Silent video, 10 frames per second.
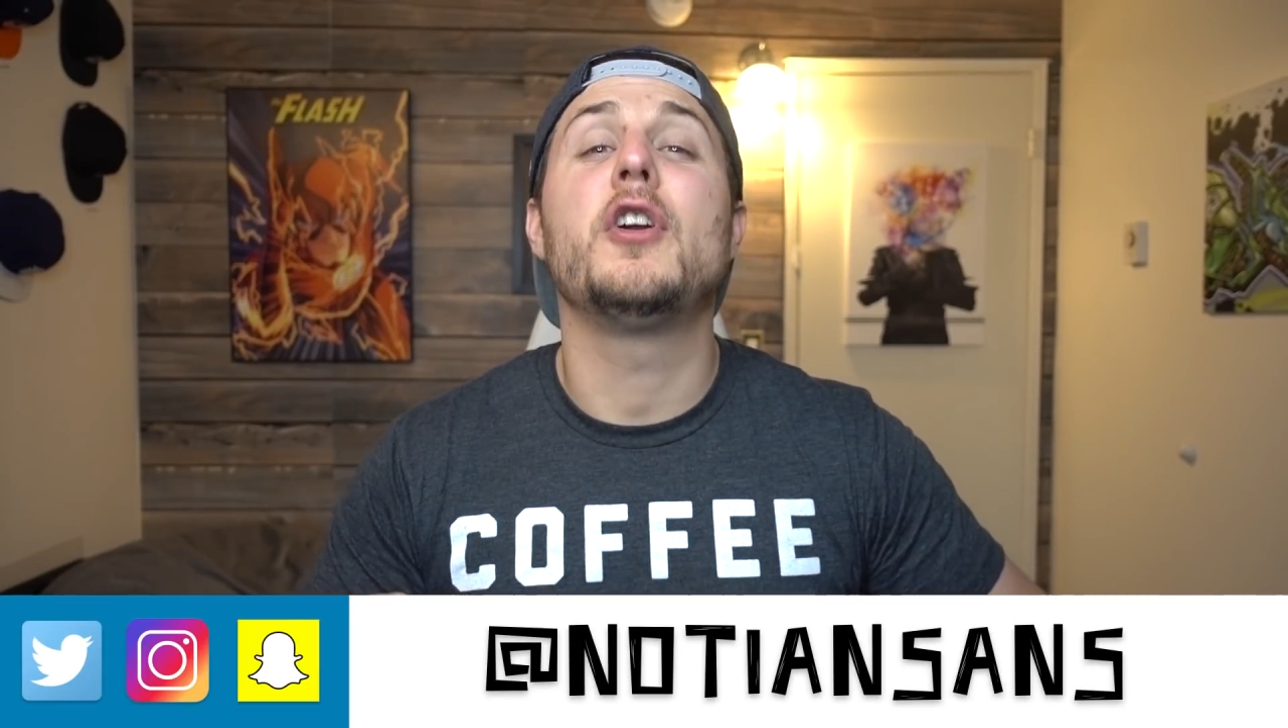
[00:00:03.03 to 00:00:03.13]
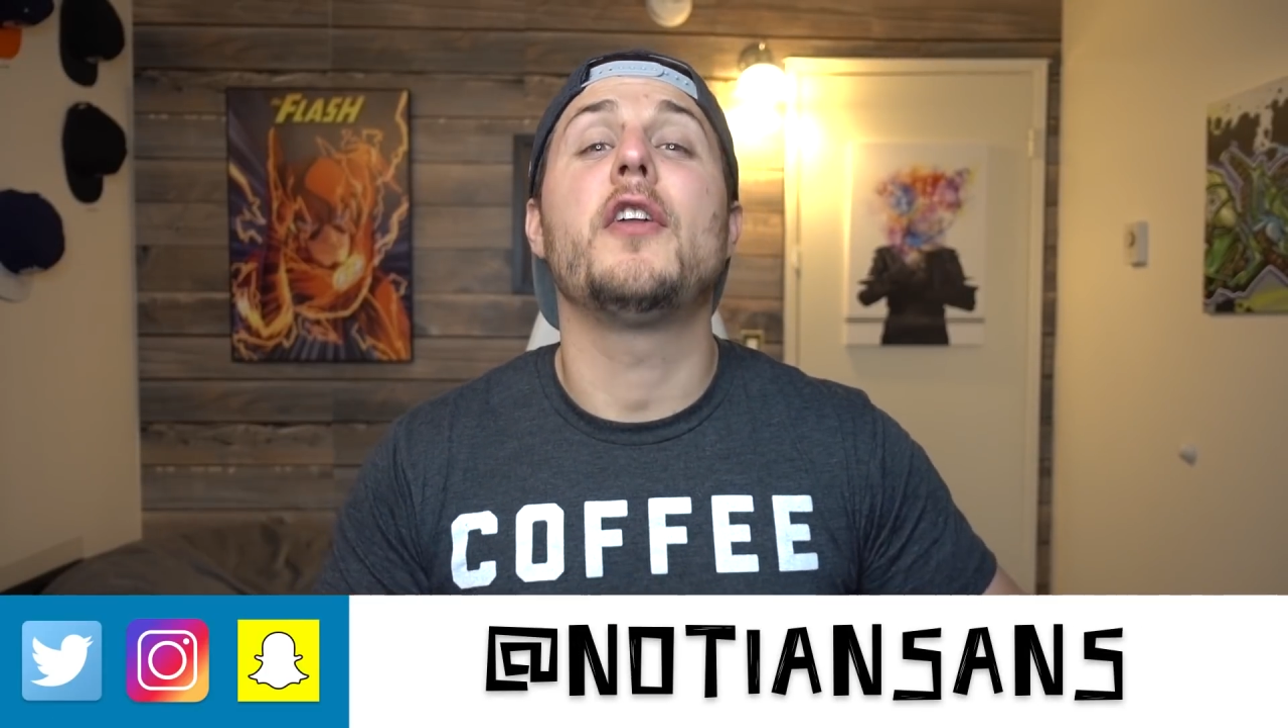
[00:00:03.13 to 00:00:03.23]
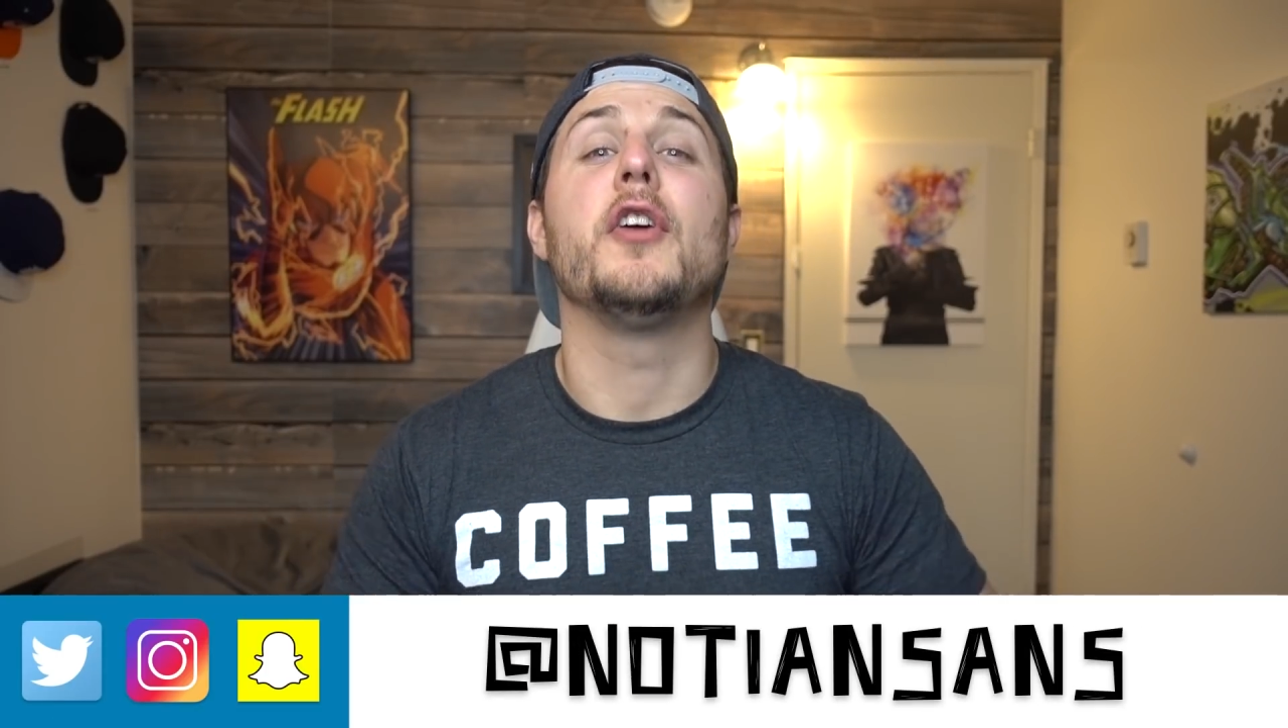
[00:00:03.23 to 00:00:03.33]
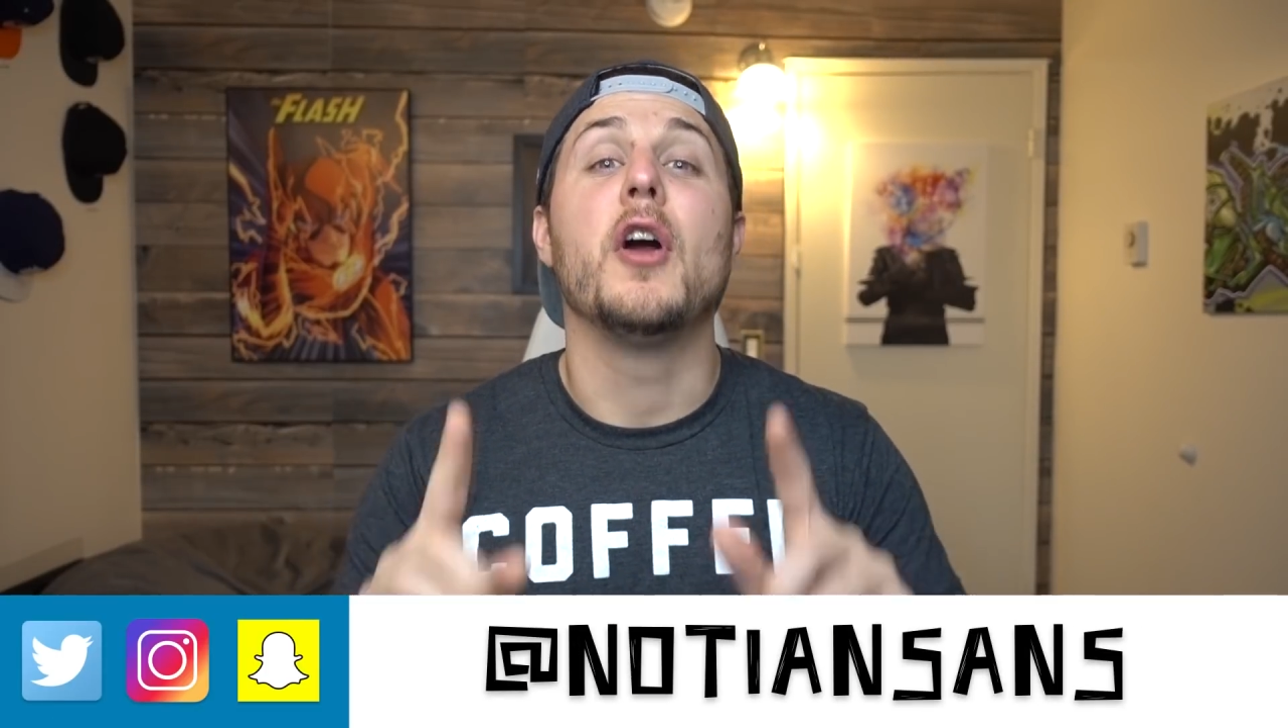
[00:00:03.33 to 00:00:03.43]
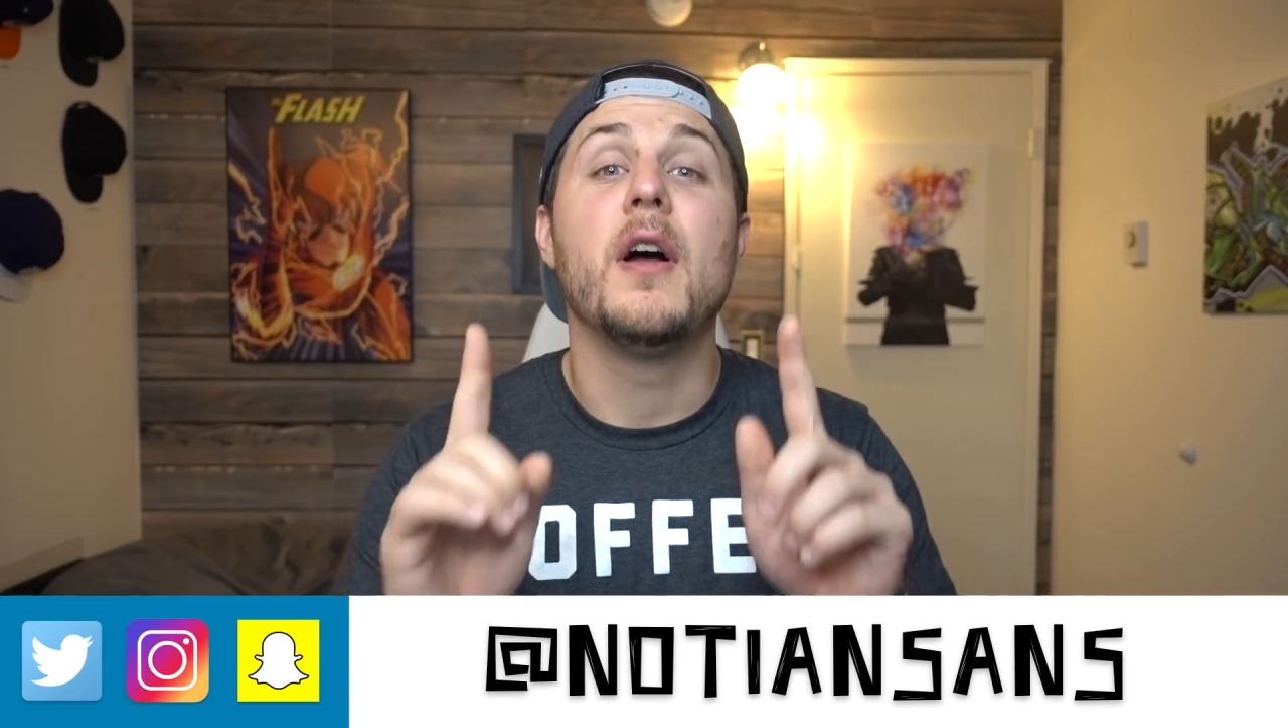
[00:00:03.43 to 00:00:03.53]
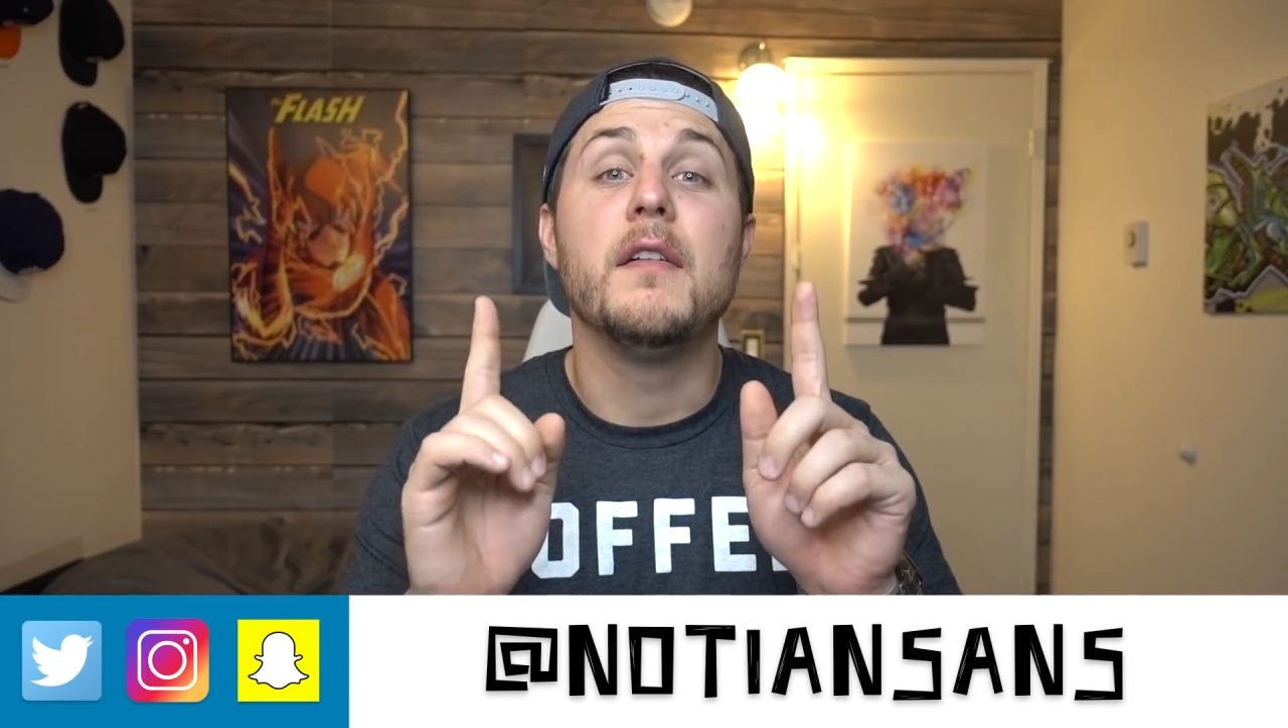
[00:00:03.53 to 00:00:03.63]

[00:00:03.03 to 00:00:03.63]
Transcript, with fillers: another